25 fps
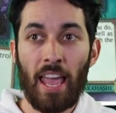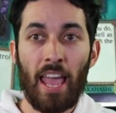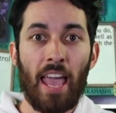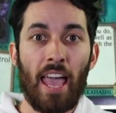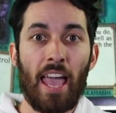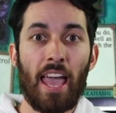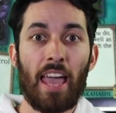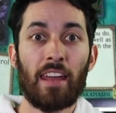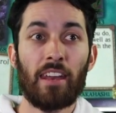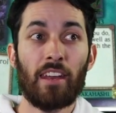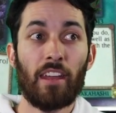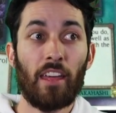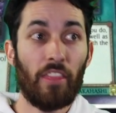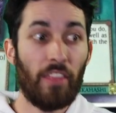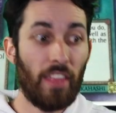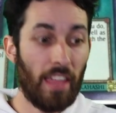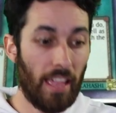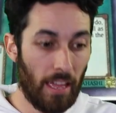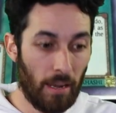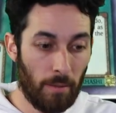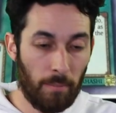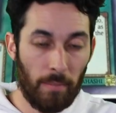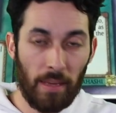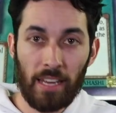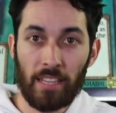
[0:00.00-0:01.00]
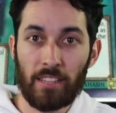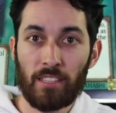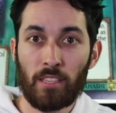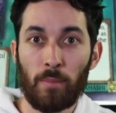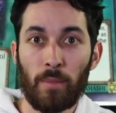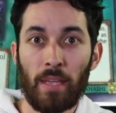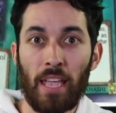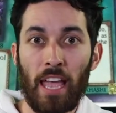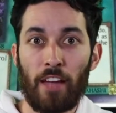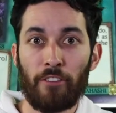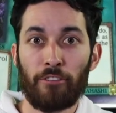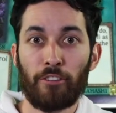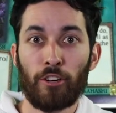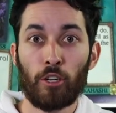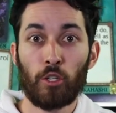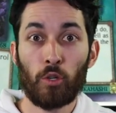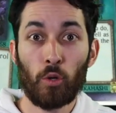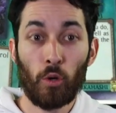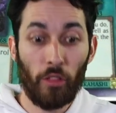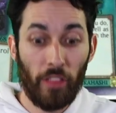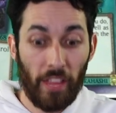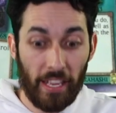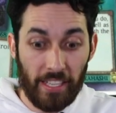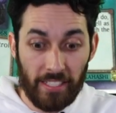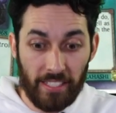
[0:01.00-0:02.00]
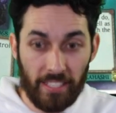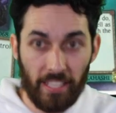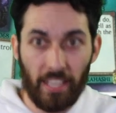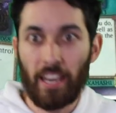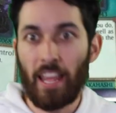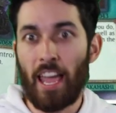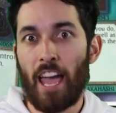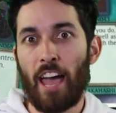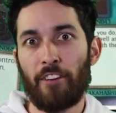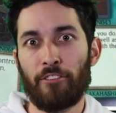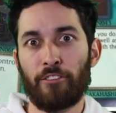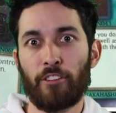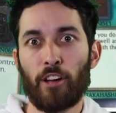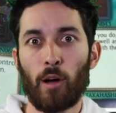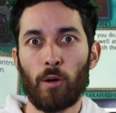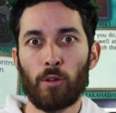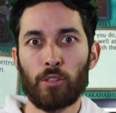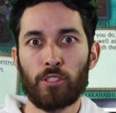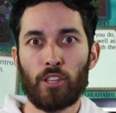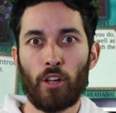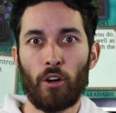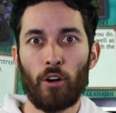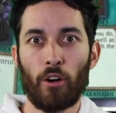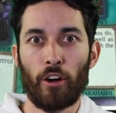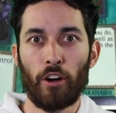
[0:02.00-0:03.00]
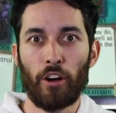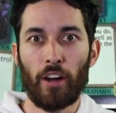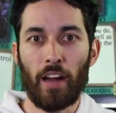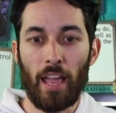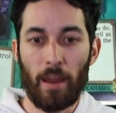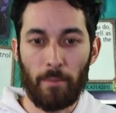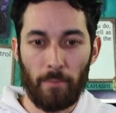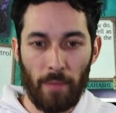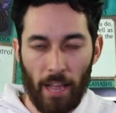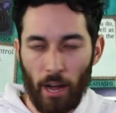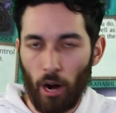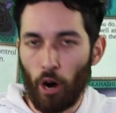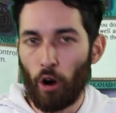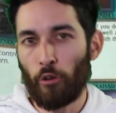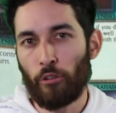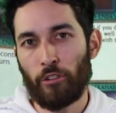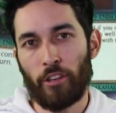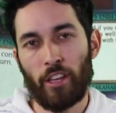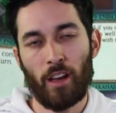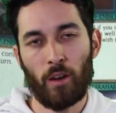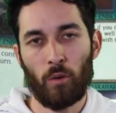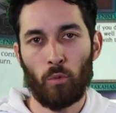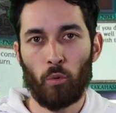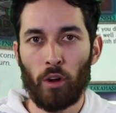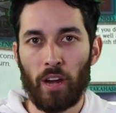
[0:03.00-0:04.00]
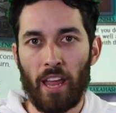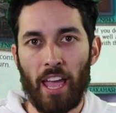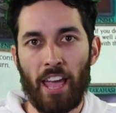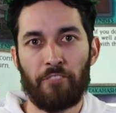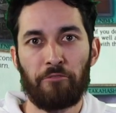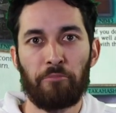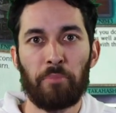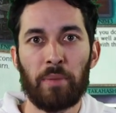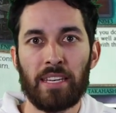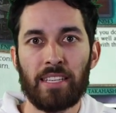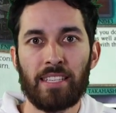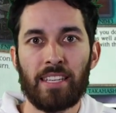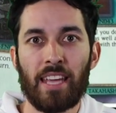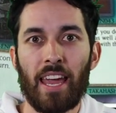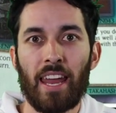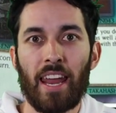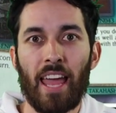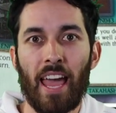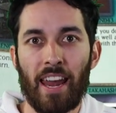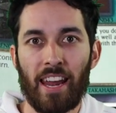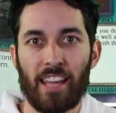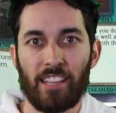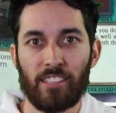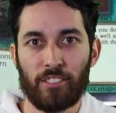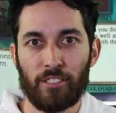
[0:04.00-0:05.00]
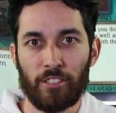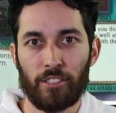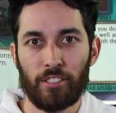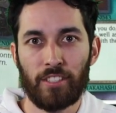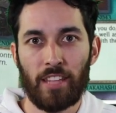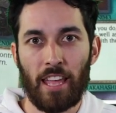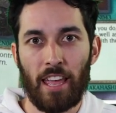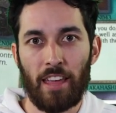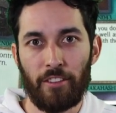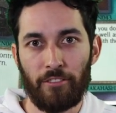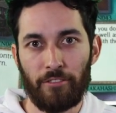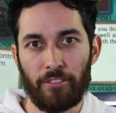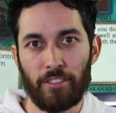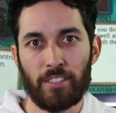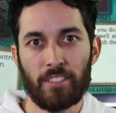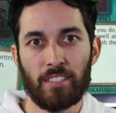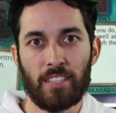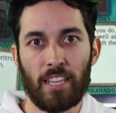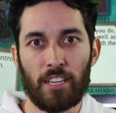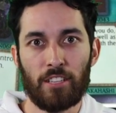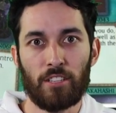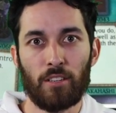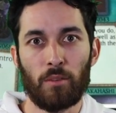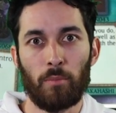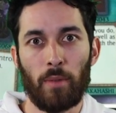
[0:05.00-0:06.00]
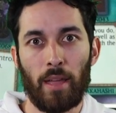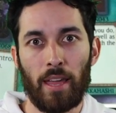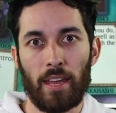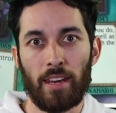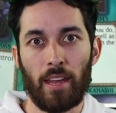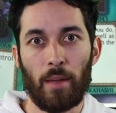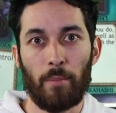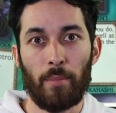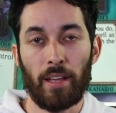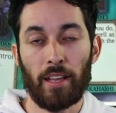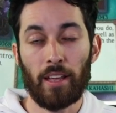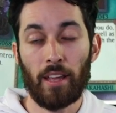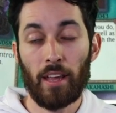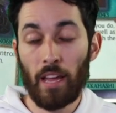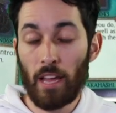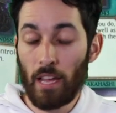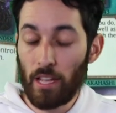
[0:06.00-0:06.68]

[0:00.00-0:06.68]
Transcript: and they admitted to me after duel they did have Ghost Ogre and my Ophion would have been dead had I searched that Infestation Pandemic.